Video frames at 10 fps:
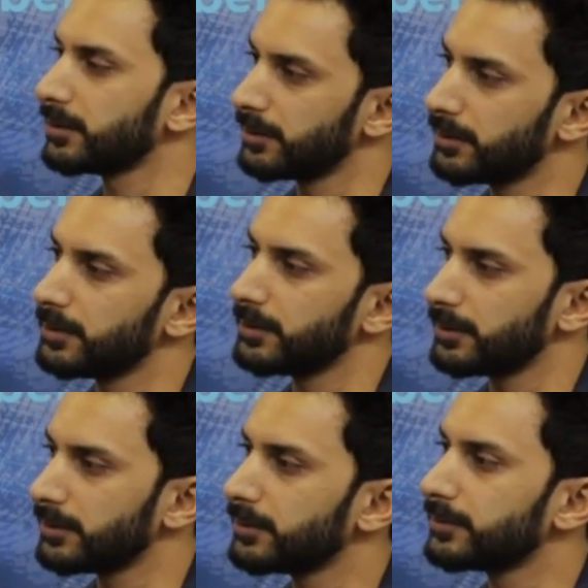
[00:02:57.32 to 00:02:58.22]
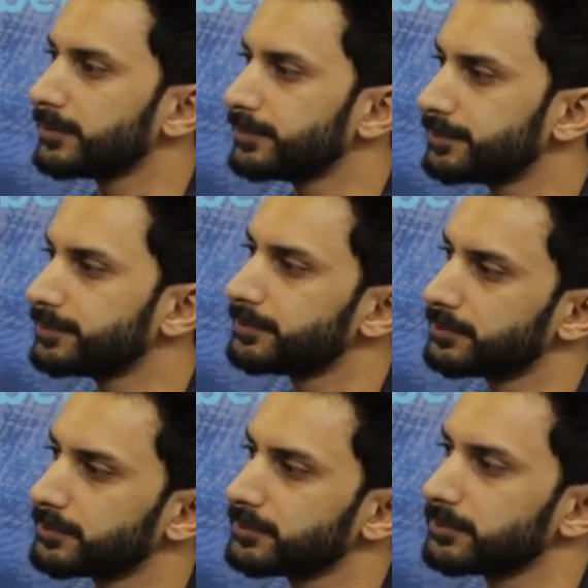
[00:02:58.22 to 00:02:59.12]

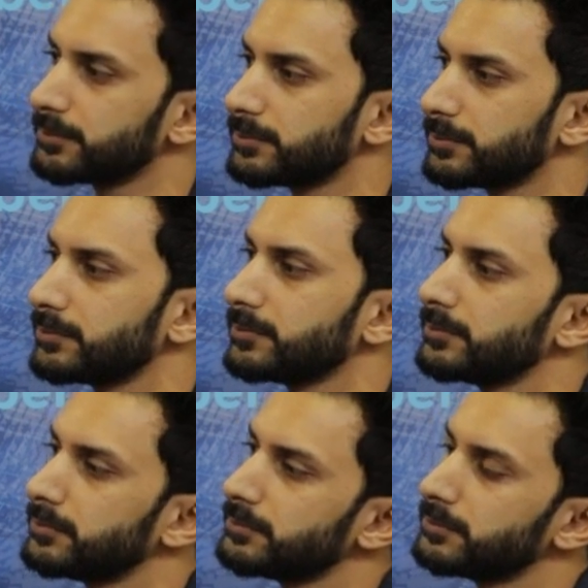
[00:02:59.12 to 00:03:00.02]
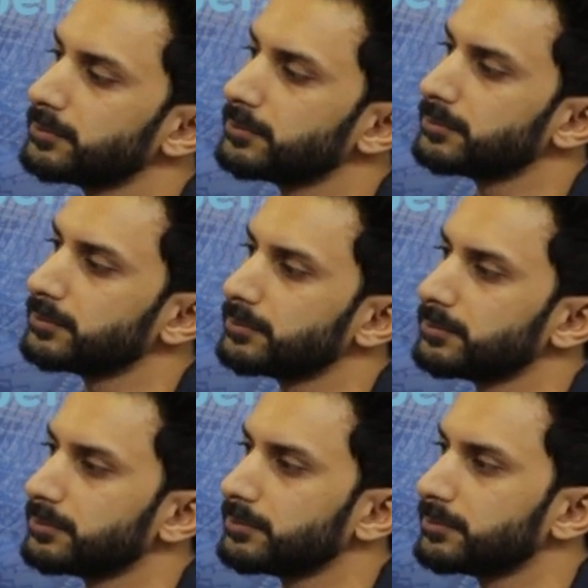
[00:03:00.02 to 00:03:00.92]

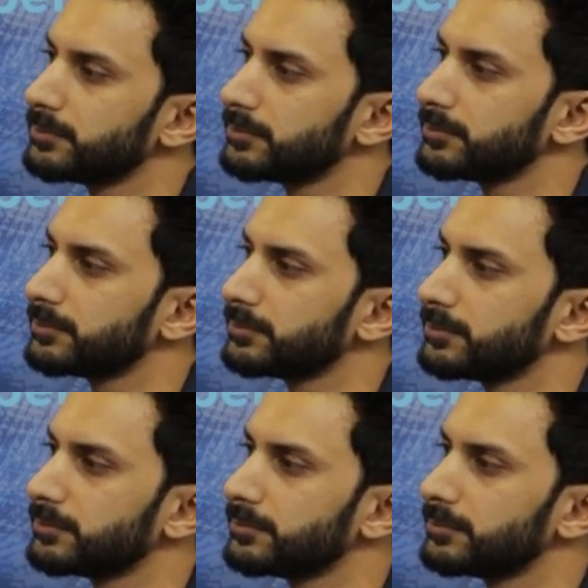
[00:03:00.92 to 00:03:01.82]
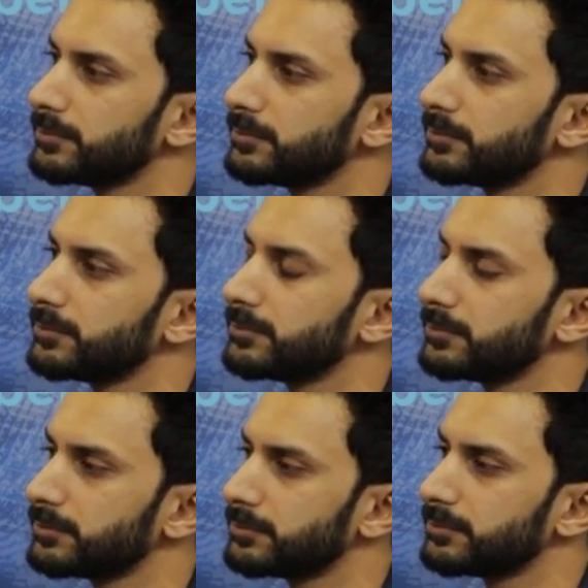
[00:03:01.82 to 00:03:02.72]

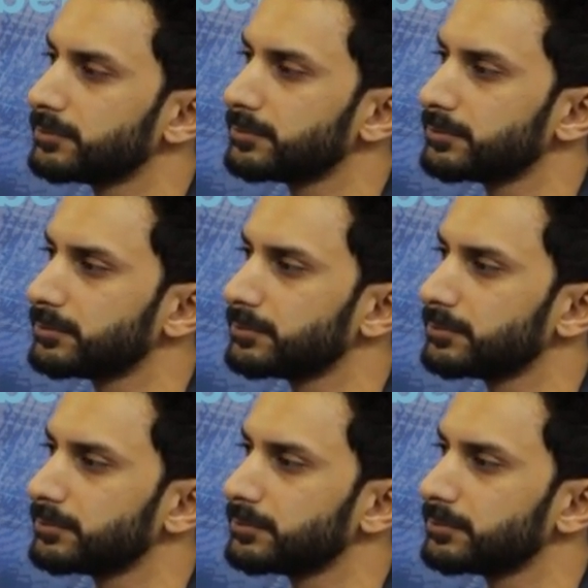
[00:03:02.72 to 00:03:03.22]
The person shown says nothing.